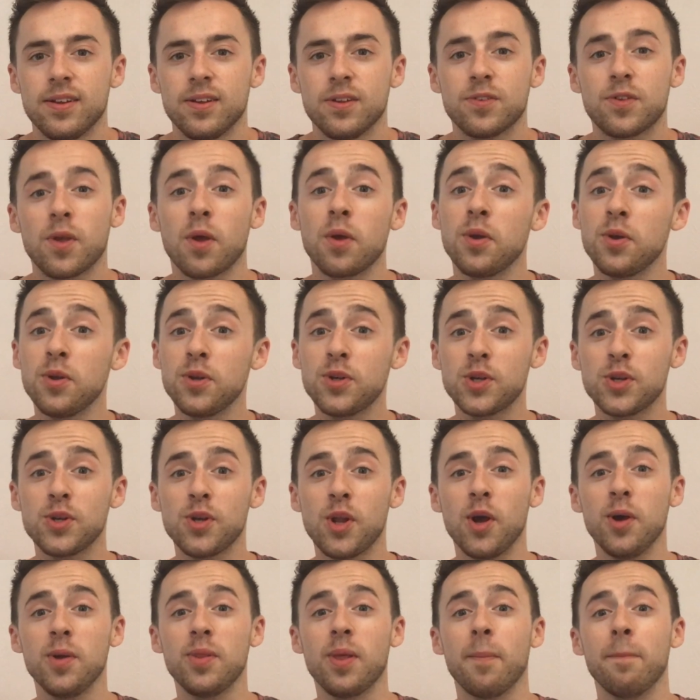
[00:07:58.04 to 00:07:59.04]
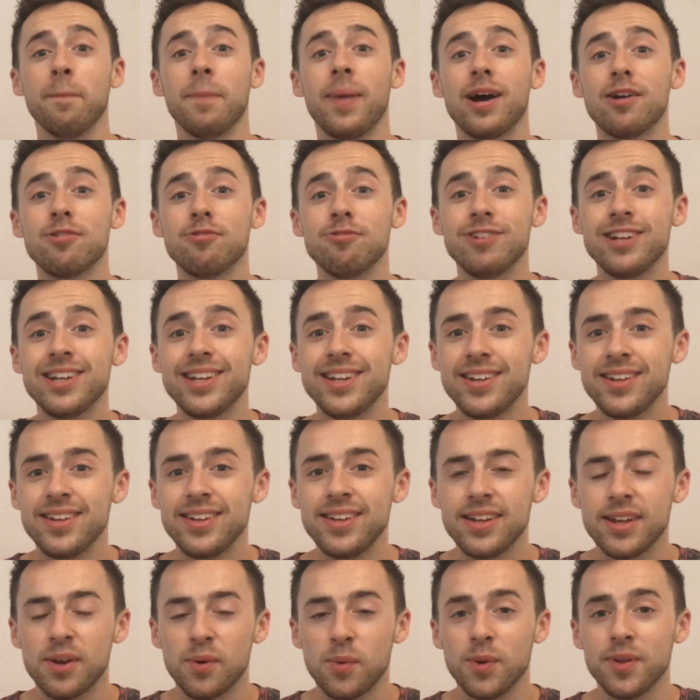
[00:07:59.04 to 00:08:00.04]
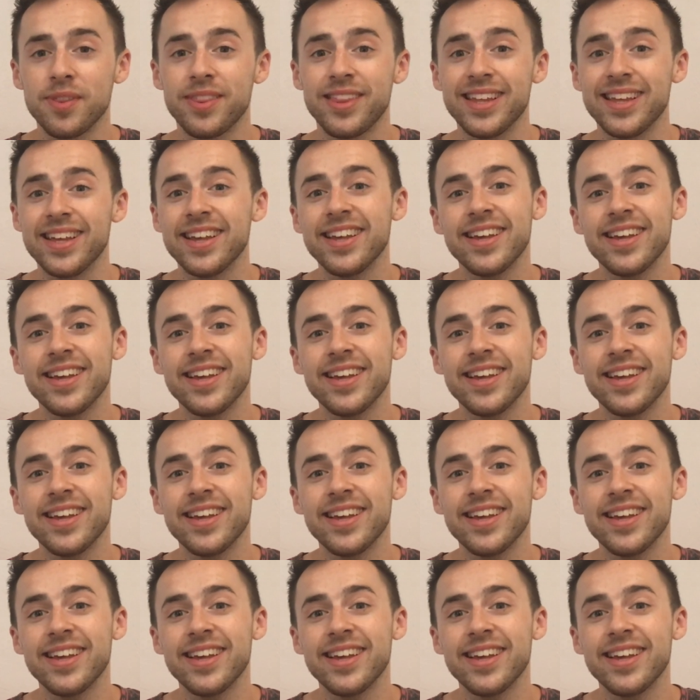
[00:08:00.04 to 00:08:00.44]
So you should know that Marie with the